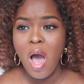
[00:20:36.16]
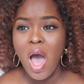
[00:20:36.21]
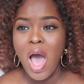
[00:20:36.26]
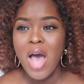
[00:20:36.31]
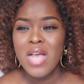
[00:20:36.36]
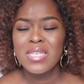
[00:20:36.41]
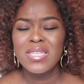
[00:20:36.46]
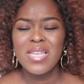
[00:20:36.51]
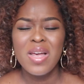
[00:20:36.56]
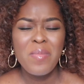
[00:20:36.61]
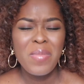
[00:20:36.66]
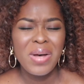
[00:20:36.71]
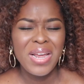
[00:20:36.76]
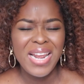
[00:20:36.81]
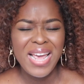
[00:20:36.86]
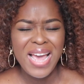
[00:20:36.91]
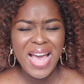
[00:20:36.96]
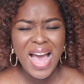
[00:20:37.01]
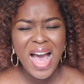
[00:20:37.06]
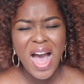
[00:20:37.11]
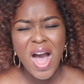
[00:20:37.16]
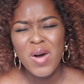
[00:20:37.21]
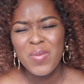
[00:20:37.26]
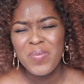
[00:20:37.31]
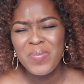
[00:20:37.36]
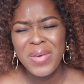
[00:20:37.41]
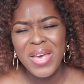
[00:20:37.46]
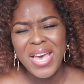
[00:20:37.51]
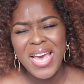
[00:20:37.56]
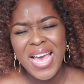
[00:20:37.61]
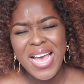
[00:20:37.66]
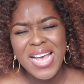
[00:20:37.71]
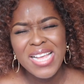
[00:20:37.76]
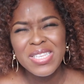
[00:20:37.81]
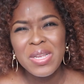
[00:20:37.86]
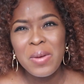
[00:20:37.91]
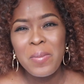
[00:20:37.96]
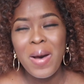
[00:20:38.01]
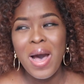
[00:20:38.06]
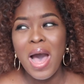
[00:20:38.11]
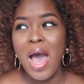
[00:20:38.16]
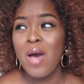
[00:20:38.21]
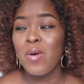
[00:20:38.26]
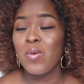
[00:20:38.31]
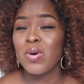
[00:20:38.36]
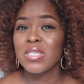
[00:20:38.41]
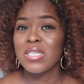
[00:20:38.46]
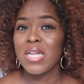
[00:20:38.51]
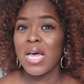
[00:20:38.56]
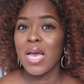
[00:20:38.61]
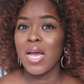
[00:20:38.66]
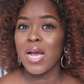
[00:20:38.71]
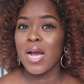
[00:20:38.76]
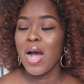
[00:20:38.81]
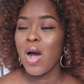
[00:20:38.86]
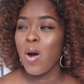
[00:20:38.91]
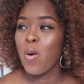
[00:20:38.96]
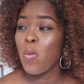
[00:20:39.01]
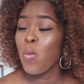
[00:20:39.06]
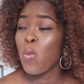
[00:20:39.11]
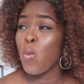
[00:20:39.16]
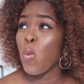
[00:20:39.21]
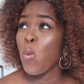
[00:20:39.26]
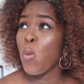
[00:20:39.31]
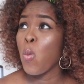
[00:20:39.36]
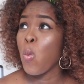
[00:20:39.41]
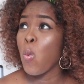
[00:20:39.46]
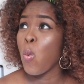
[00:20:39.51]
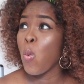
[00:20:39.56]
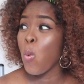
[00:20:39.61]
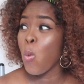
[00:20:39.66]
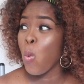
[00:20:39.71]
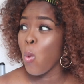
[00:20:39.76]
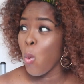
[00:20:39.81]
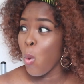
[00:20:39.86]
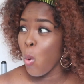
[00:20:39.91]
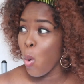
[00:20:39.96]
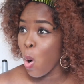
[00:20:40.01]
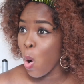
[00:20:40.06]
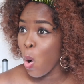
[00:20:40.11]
somebody help me. So I was like, whoa,